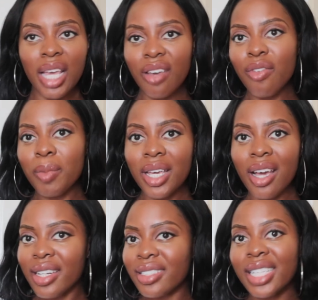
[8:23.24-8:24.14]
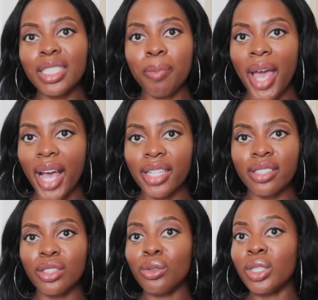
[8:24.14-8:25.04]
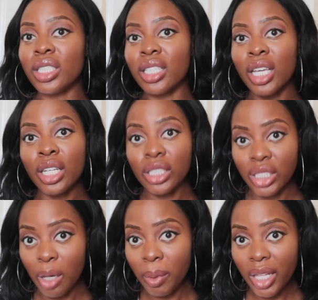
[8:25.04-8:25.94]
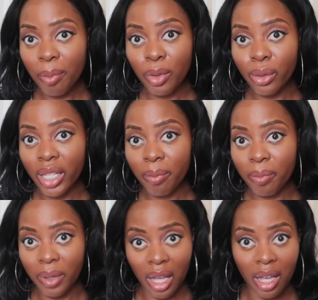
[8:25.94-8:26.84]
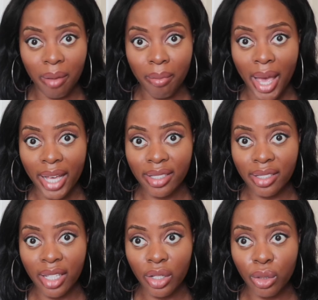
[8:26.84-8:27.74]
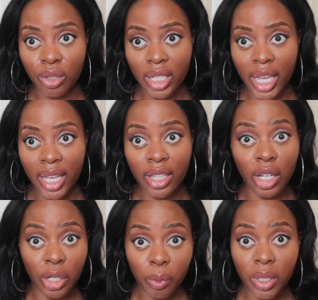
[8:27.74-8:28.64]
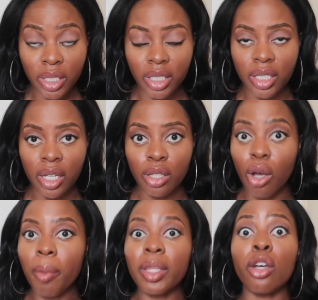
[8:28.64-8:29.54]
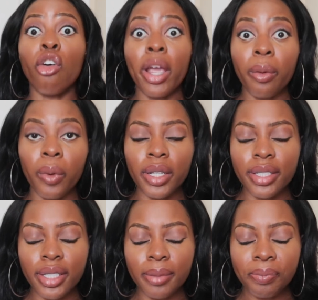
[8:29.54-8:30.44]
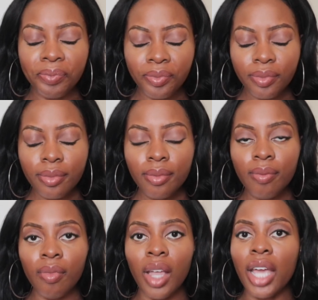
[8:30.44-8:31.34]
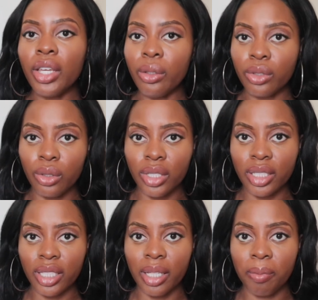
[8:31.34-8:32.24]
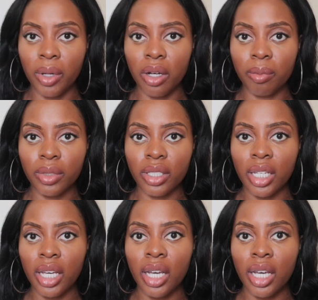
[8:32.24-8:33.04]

if I'm being honest, it's a pass. You can double up your lip masks that you use at night, the good ones, the great ones, and use those as lip balms.